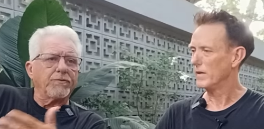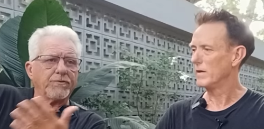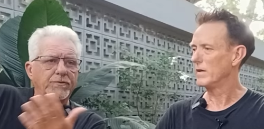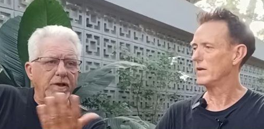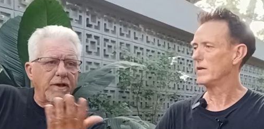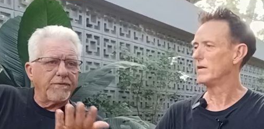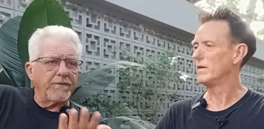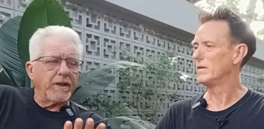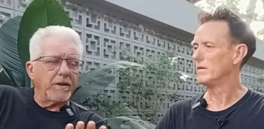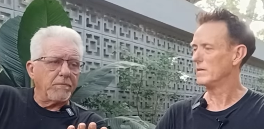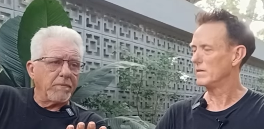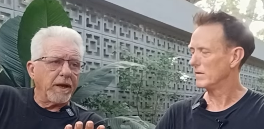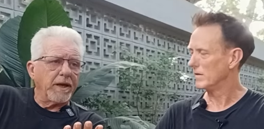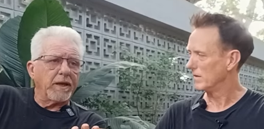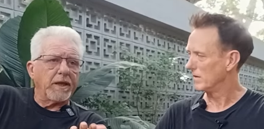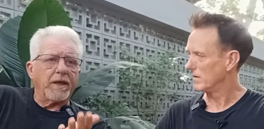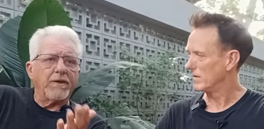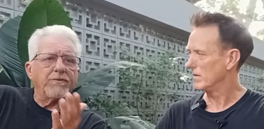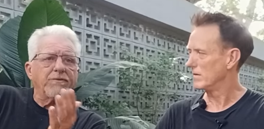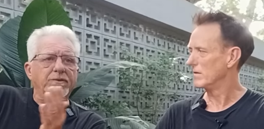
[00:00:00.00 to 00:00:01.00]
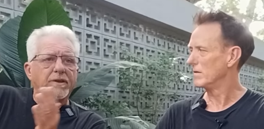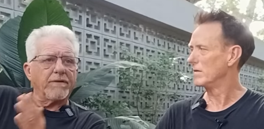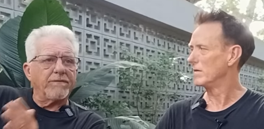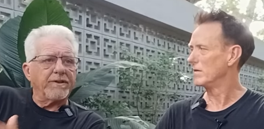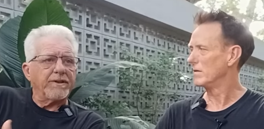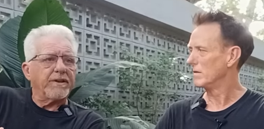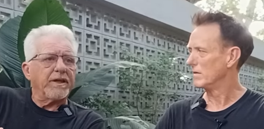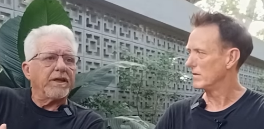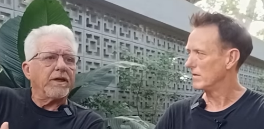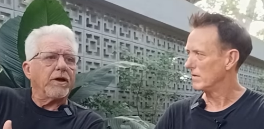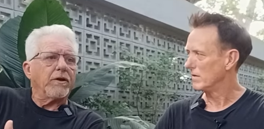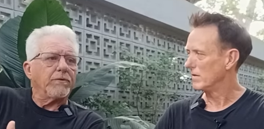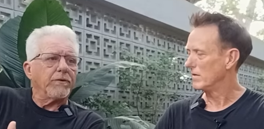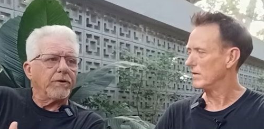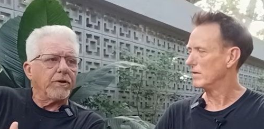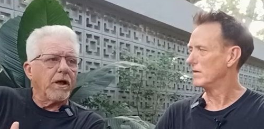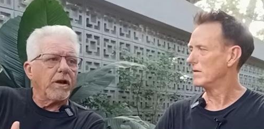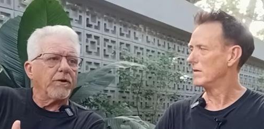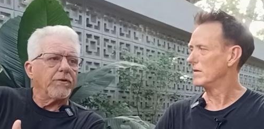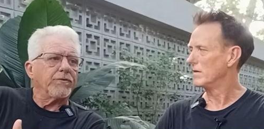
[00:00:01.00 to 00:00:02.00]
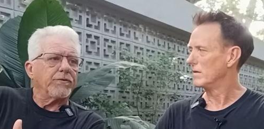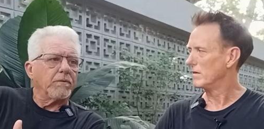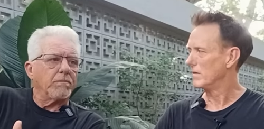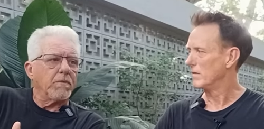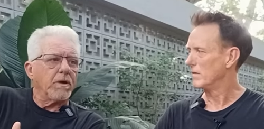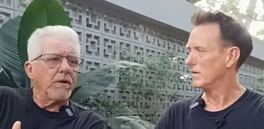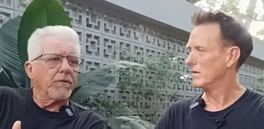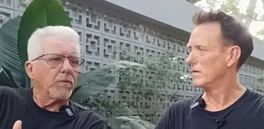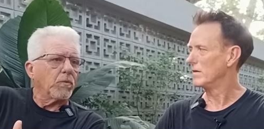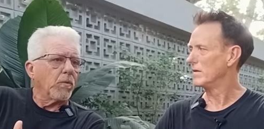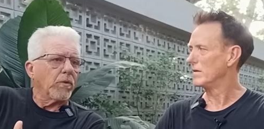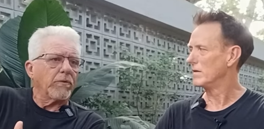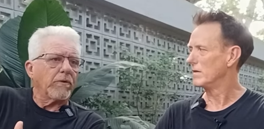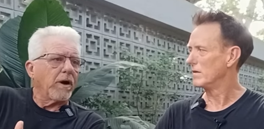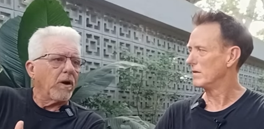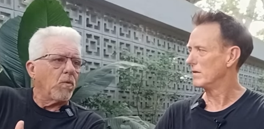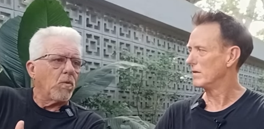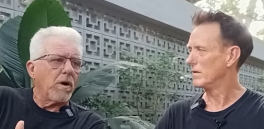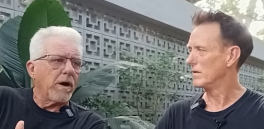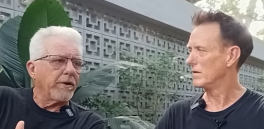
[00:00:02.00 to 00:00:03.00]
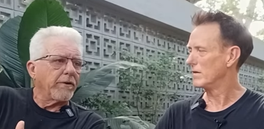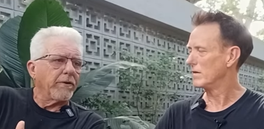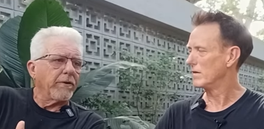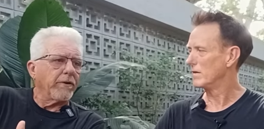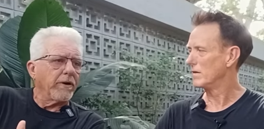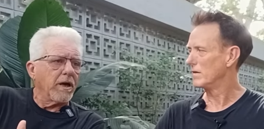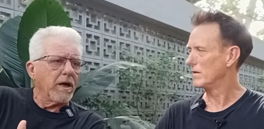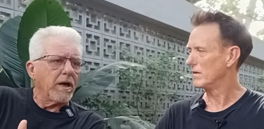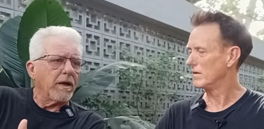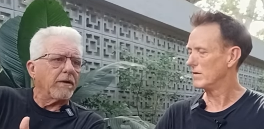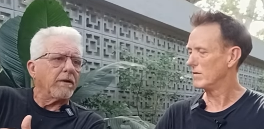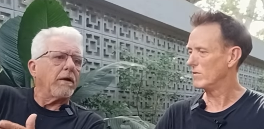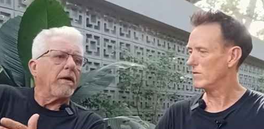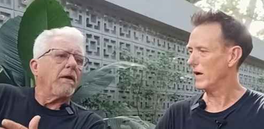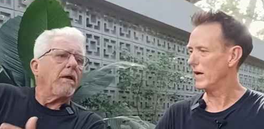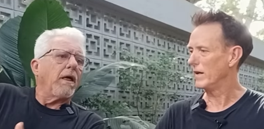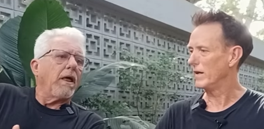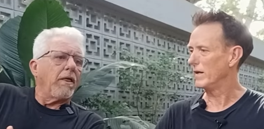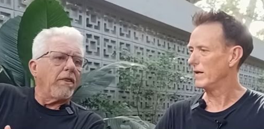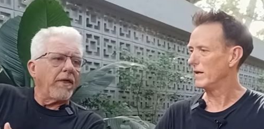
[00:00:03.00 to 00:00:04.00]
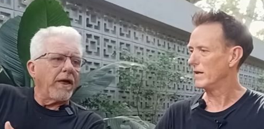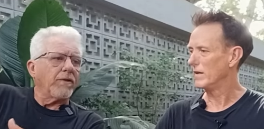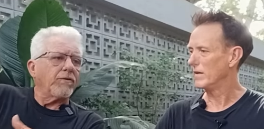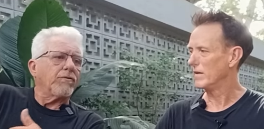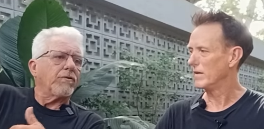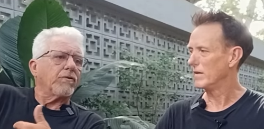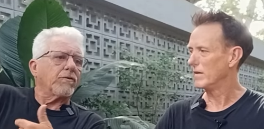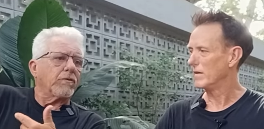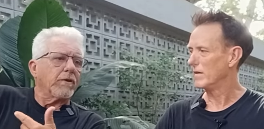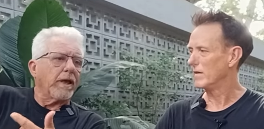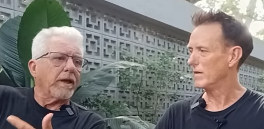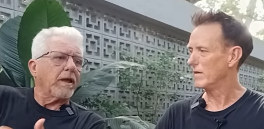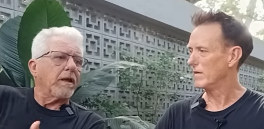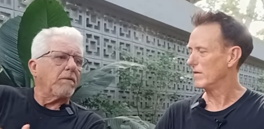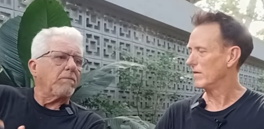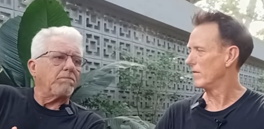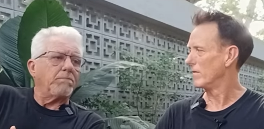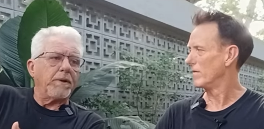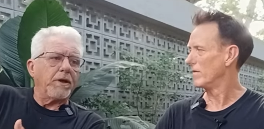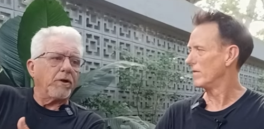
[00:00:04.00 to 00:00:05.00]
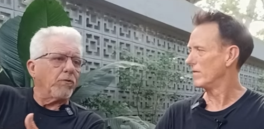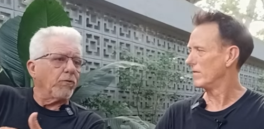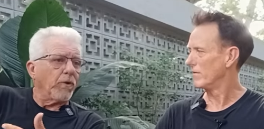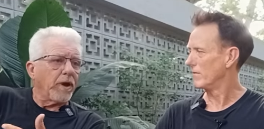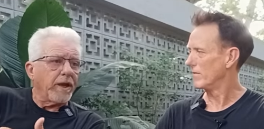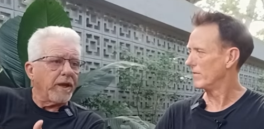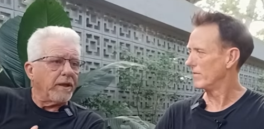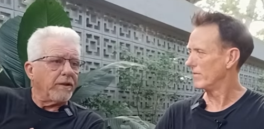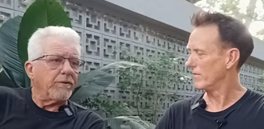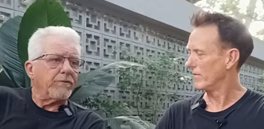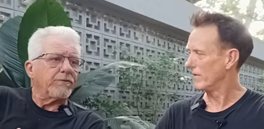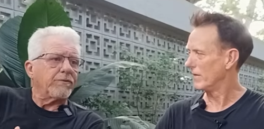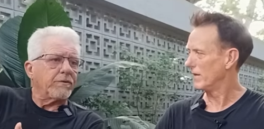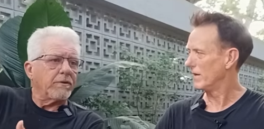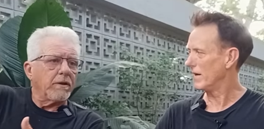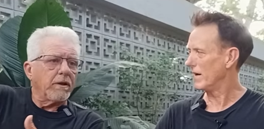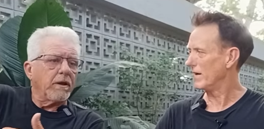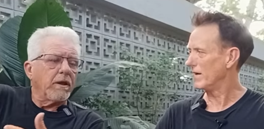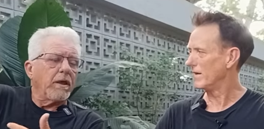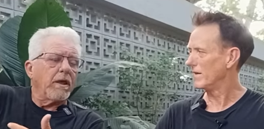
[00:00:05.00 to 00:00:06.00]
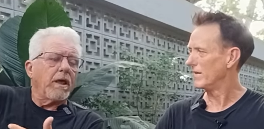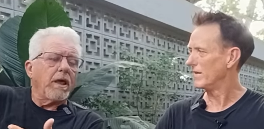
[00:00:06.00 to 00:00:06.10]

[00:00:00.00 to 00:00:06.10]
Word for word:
Speaker 1: seven, in my case, seventeen hundred dollars a month, whether I want it or not. Right. That's just like a big raise. Yeah.